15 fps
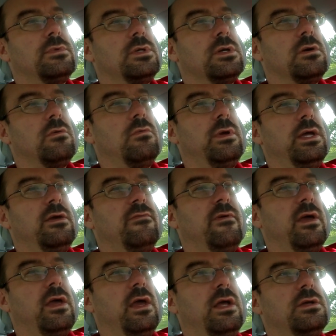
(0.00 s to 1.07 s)
took a week
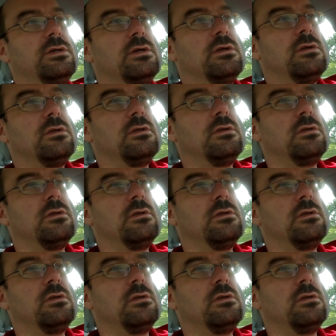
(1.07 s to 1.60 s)
vacation